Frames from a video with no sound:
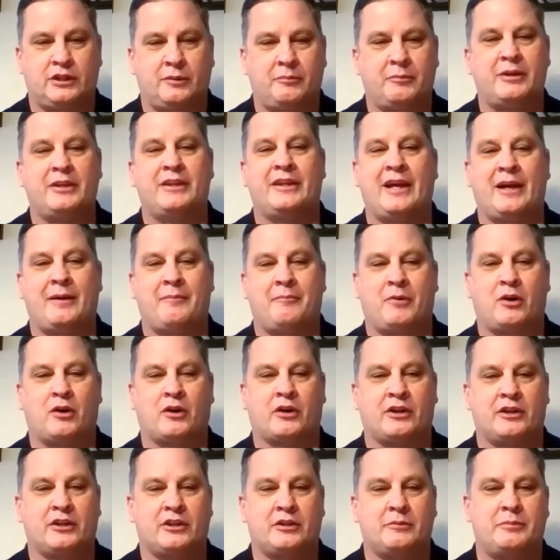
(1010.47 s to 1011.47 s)
in that
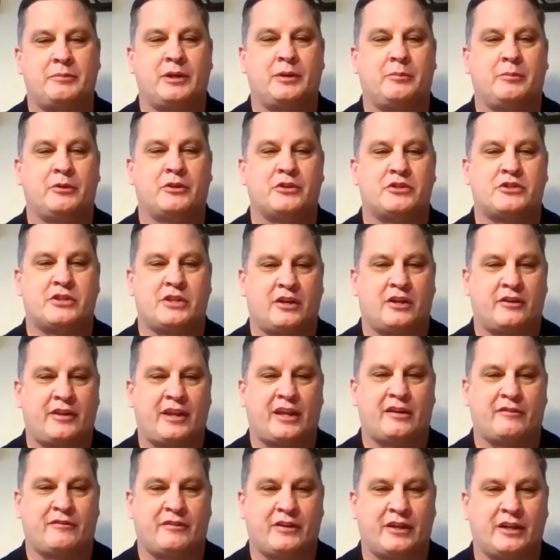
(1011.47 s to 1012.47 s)
market to be able to share
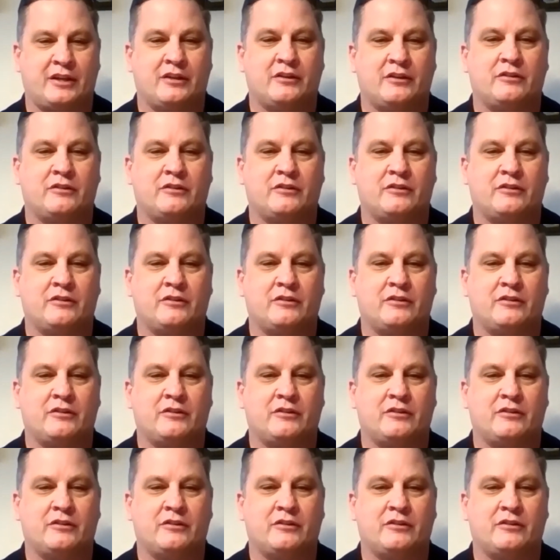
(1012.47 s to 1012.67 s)
that event.